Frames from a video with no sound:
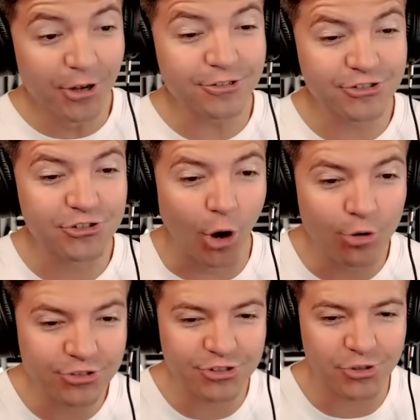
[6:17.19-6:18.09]
They're
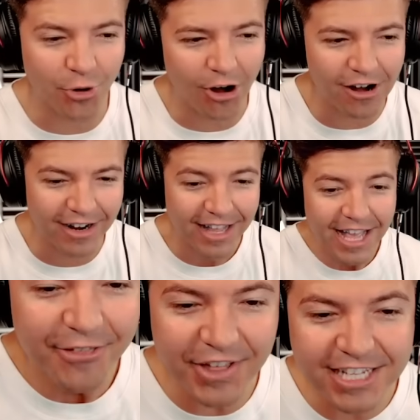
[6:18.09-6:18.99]
so strong.
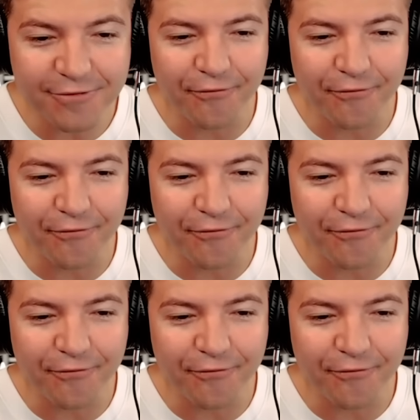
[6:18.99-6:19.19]
These